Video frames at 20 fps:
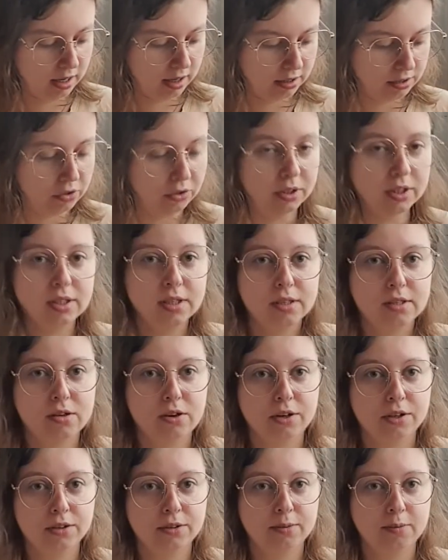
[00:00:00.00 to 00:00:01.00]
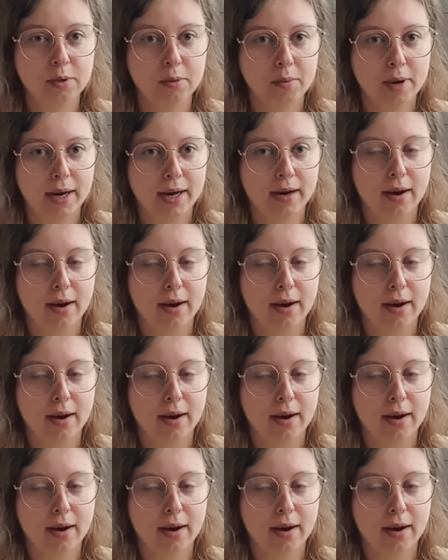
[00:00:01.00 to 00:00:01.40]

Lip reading: So this is going to be my